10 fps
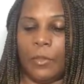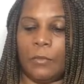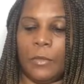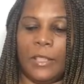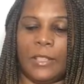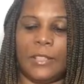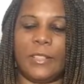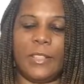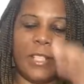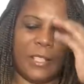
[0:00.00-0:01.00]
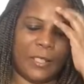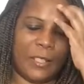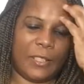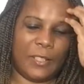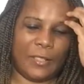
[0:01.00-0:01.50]
to make this
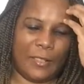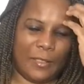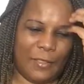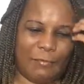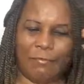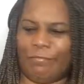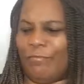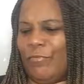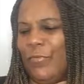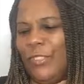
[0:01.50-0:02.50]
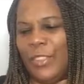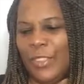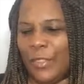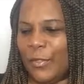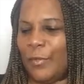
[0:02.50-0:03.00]
desk, you
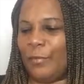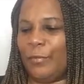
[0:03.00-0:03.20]
know,